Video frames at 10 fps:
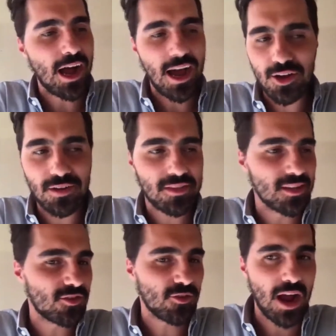how do you have to get
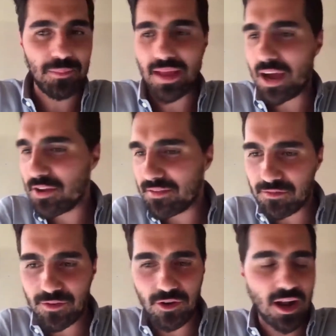scrappy? How do you have to
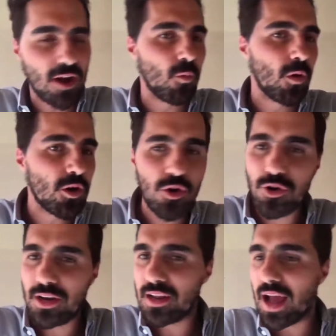figure it out? Who do
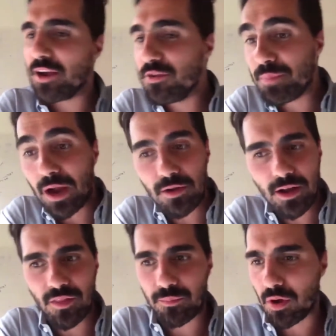you need? How do you pare
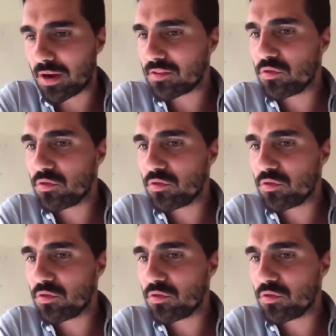down the product?